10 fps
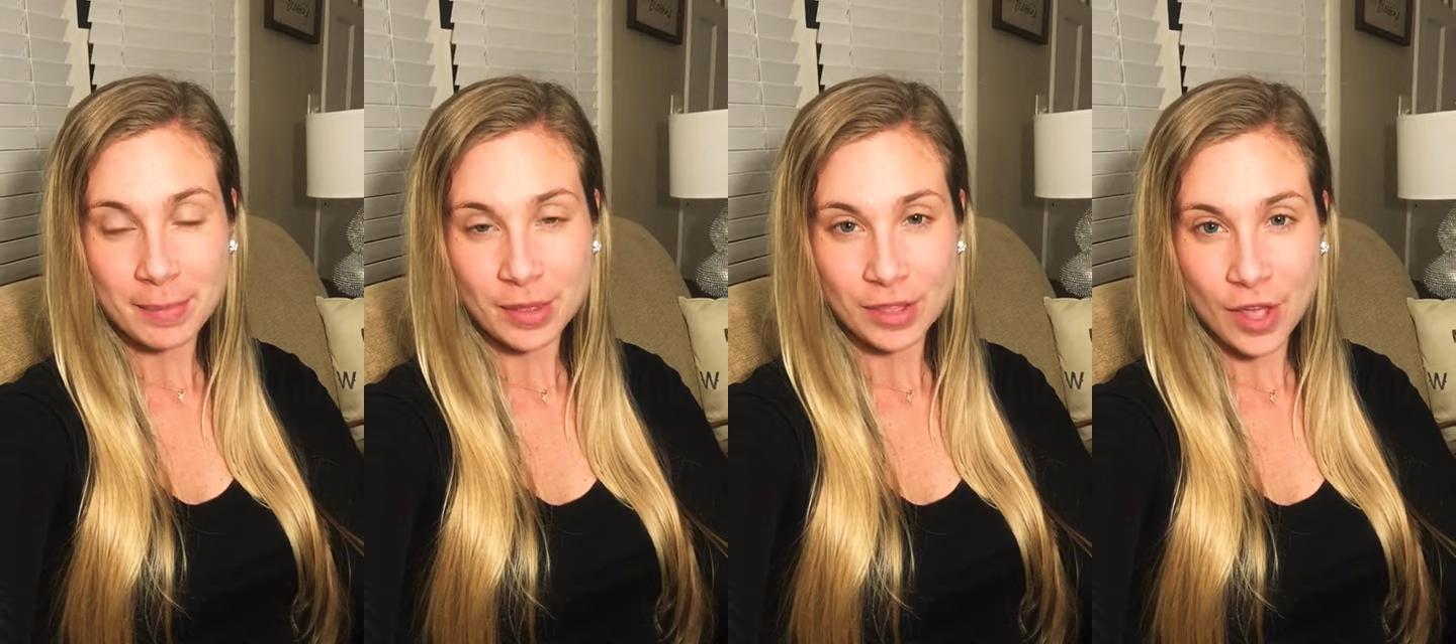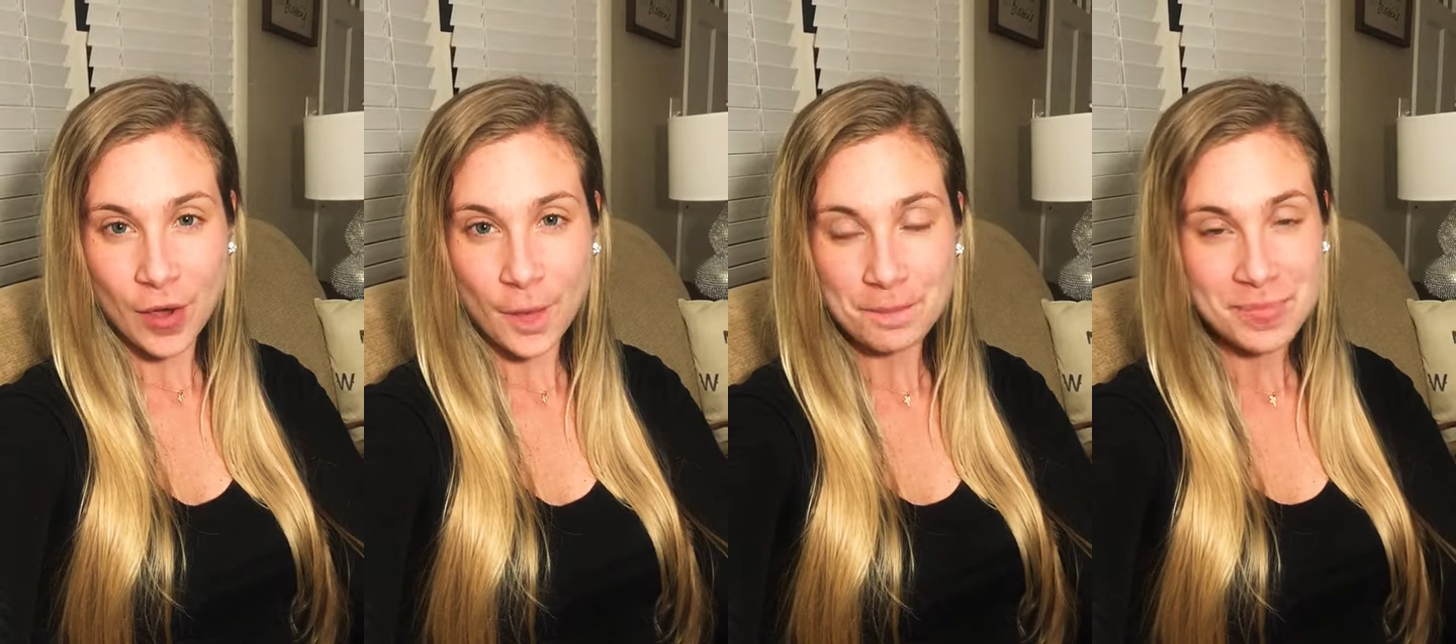
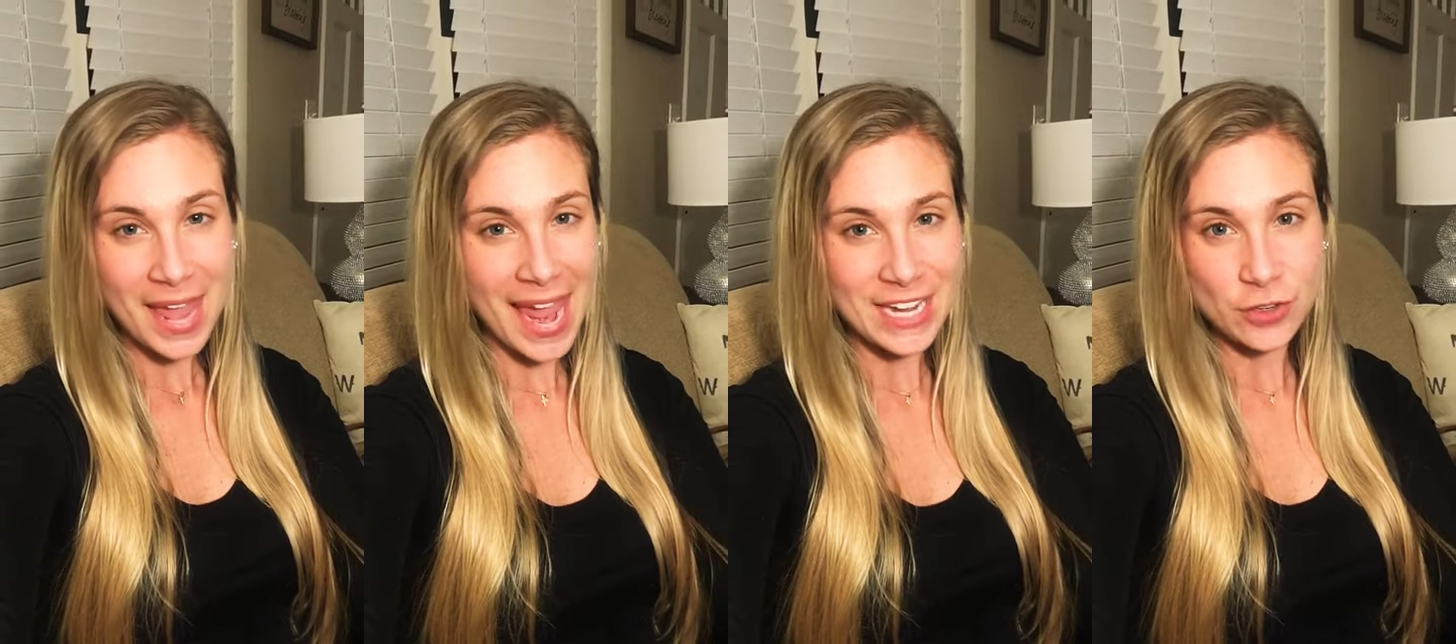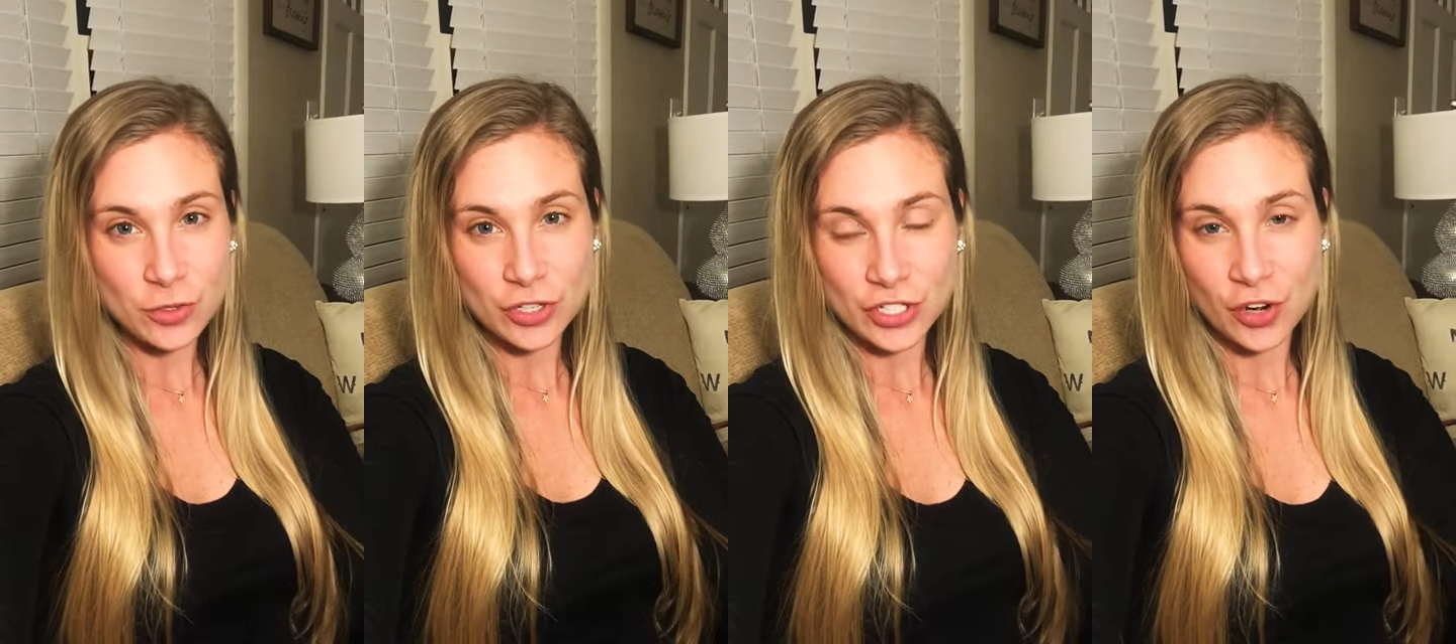below any
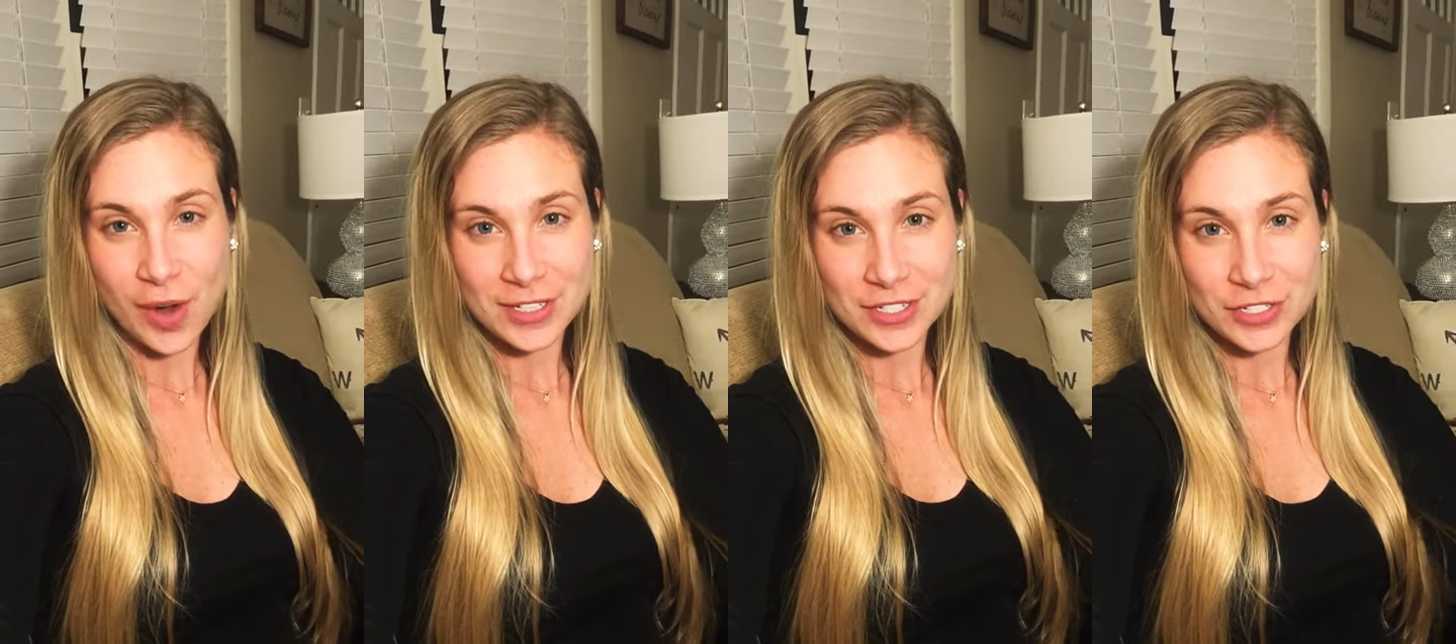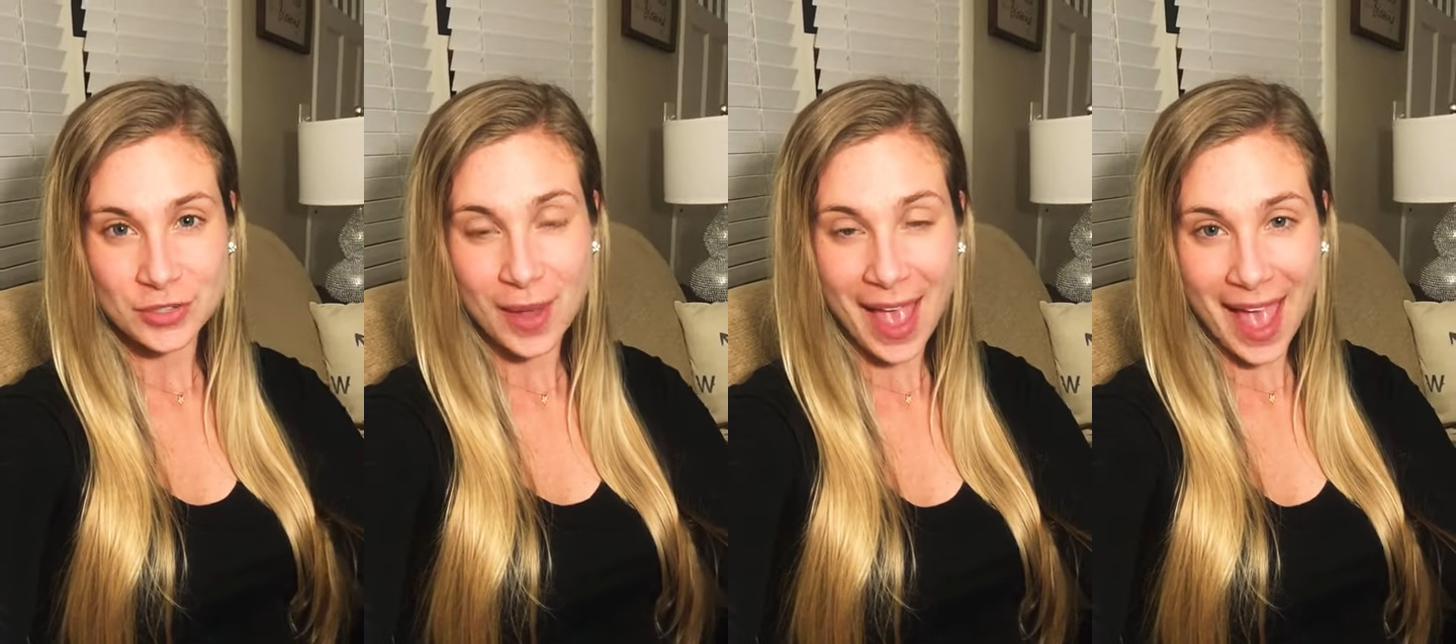nutrition questions you
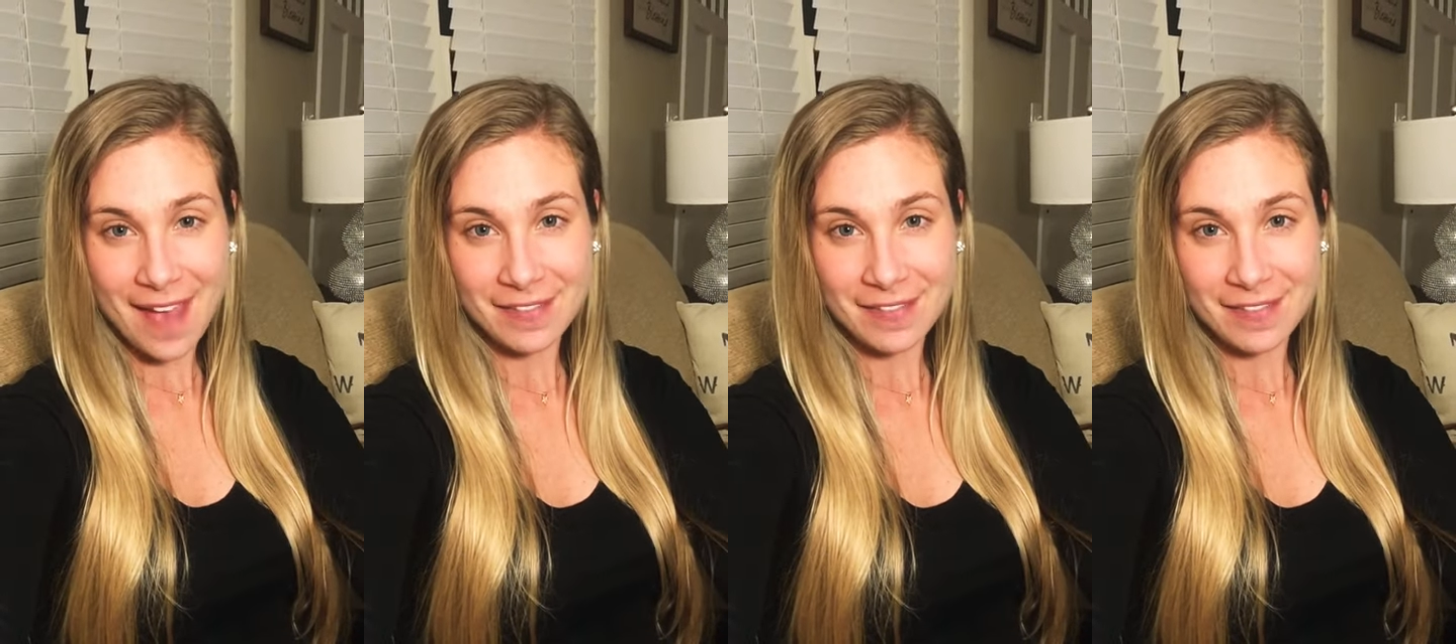have.